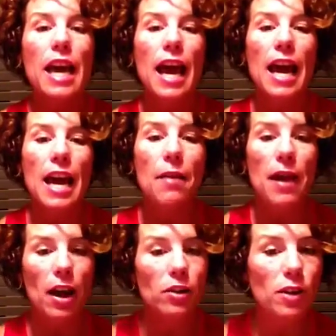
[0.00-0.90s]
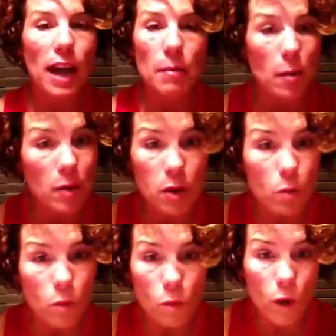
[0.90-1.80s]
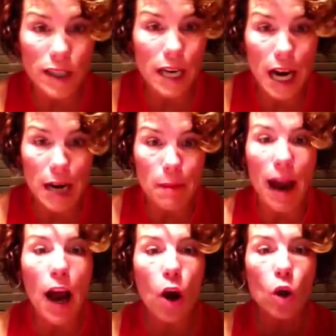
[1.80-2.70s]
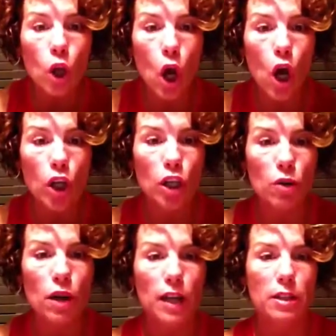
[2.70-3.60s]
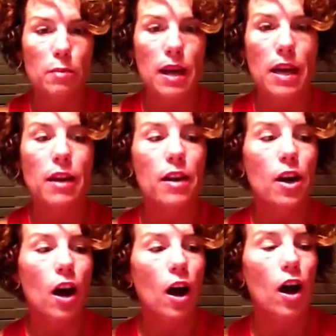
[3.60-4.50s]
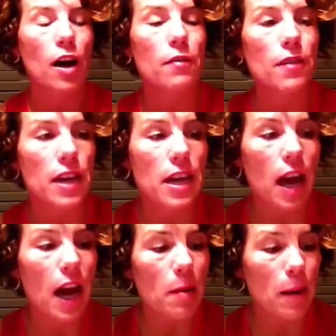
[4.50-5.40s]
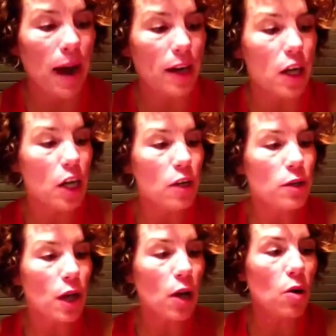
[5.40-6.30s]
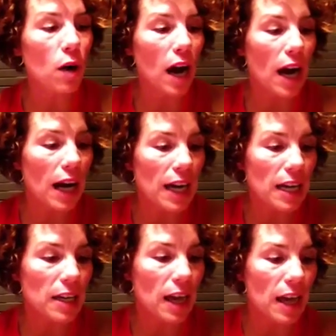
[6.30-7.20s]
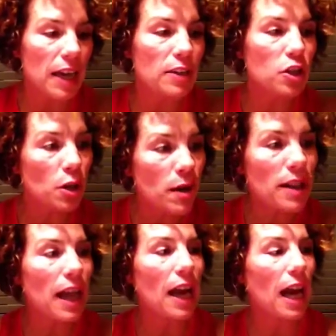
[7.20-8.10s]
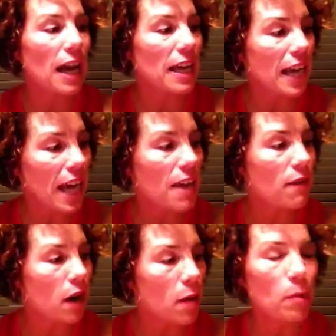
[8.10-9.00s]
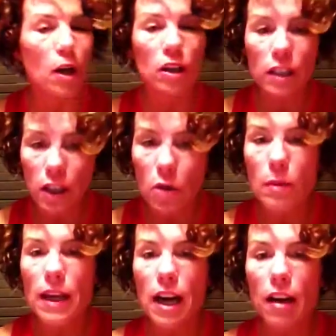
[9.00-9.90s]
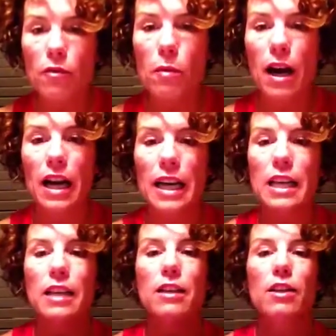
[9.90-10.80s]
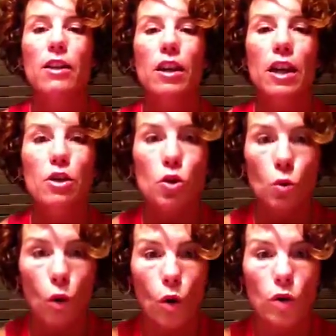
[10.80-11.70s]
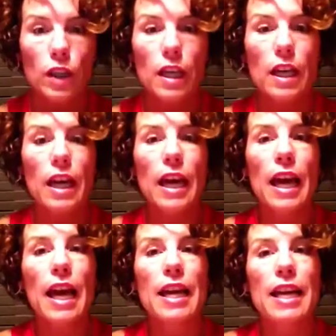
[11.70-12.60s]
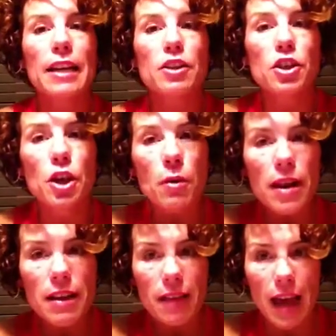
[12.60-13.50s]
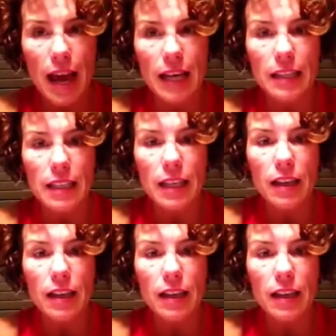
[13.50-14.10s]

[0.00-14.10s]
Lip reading: and they also came up with what time, how long you got to be on the iPad. So in doing that, I gave up a little bit of my control, and in doing that,